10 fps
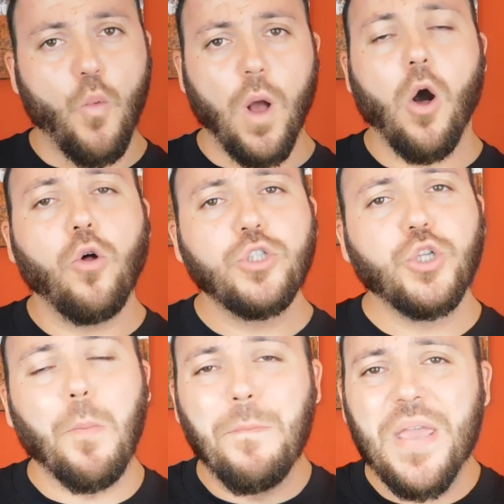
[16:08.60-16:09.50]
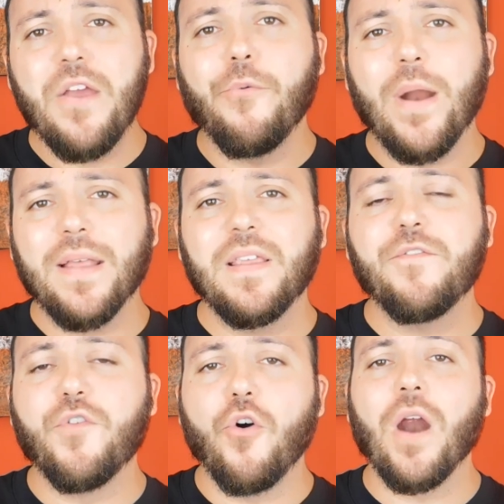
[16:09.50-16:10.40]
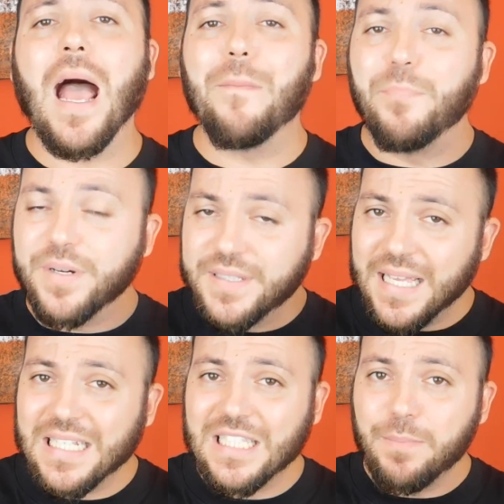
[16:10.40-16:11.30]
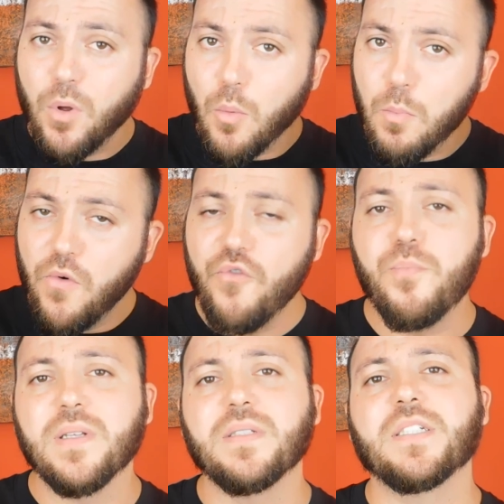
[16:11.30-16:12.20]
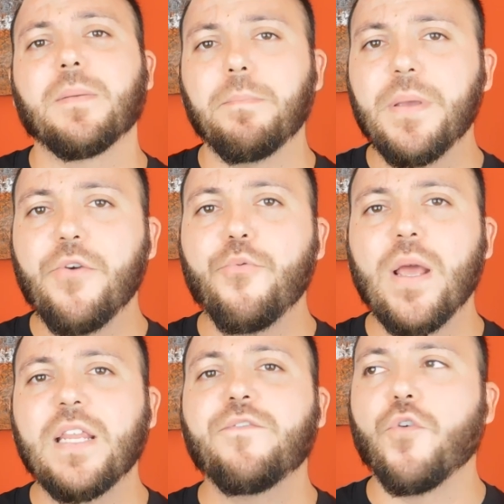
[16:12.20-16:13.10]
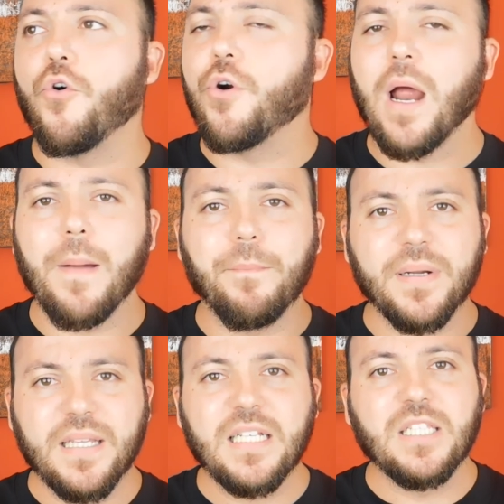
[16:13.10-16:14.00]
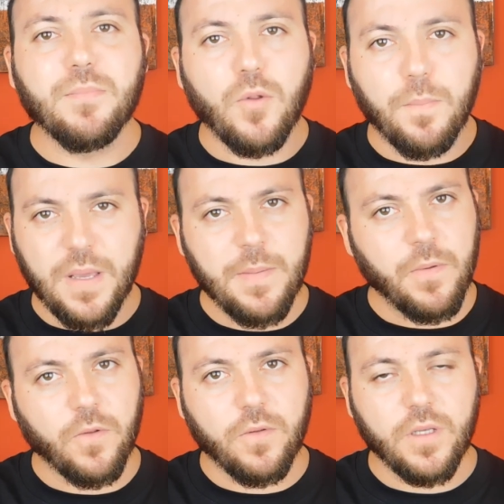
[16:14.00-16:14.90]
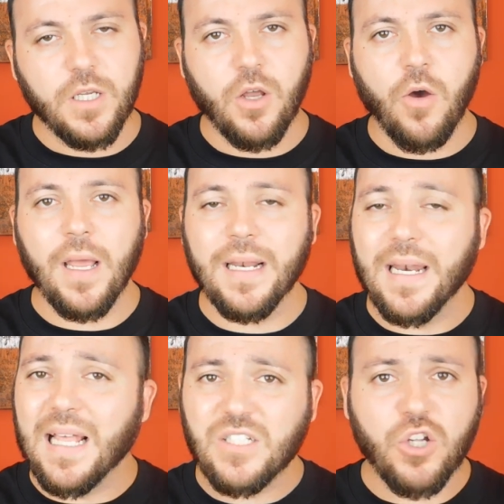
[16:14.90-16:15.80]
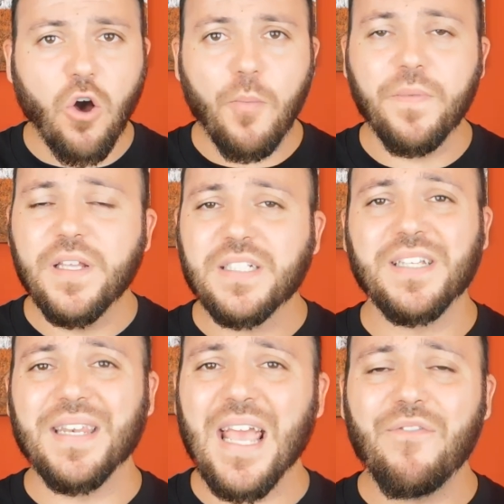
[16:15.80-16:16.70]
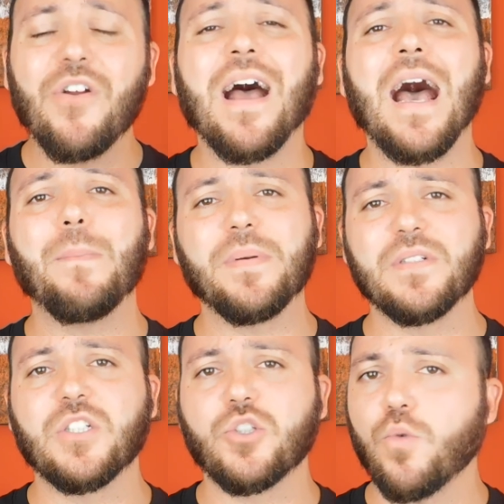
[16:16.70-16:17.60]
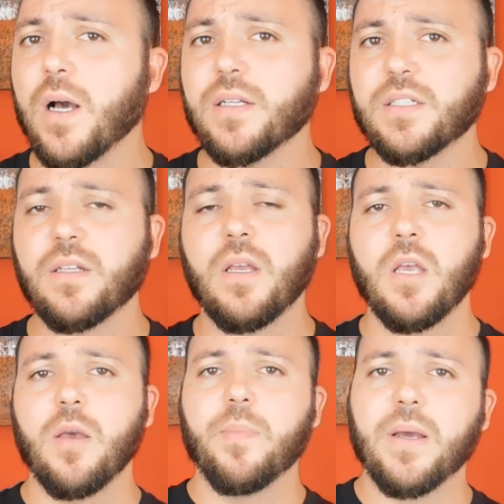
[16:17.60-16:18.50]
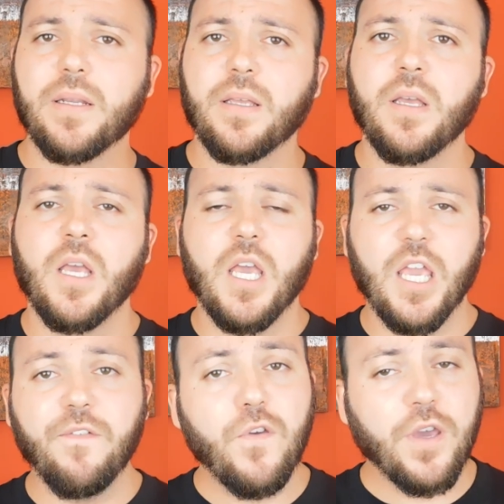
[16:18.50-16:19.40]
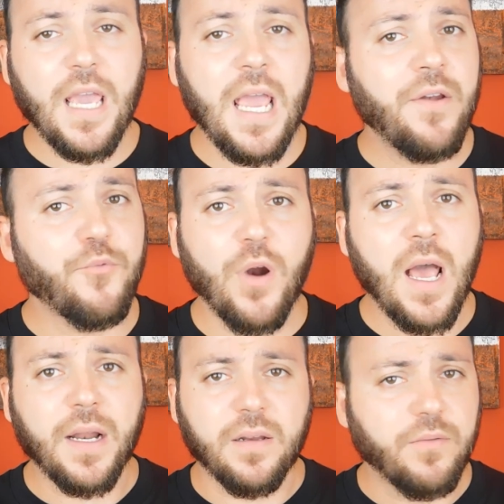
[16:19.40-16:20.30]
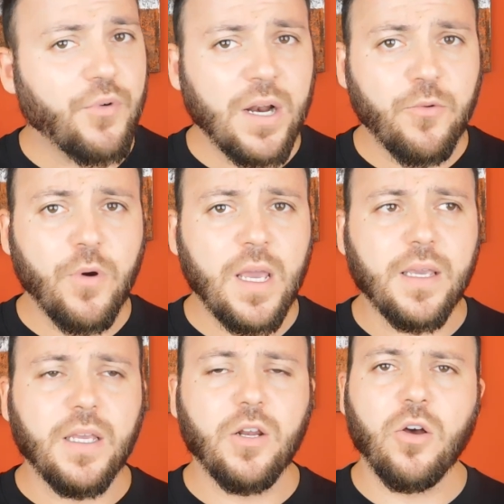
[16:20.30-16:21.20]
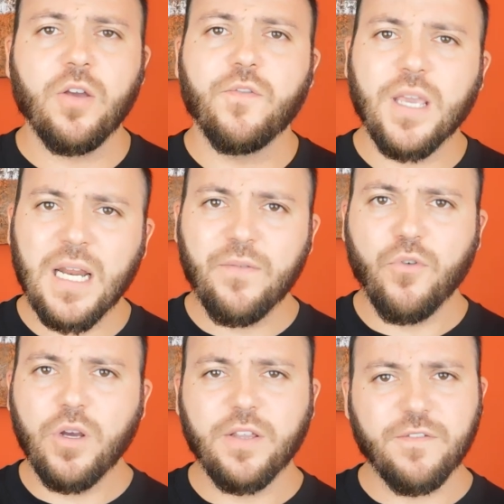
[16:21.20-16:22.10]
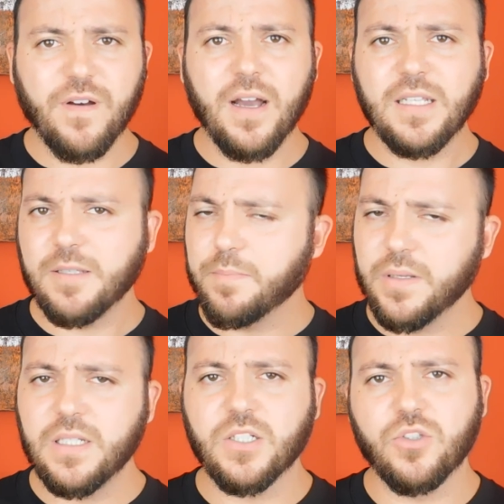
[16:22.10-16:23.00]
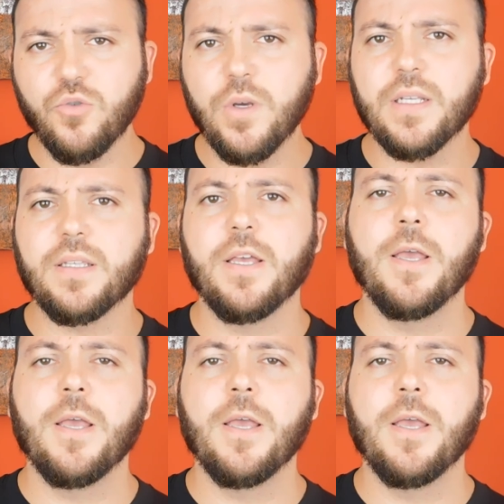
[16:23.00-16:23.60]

But also be ready for unpredictable movements, be ready for unpredictable people, you know, and let's hope this never happens to us. But if you can, run, run away, you know, if you can avoid a fight, please do it.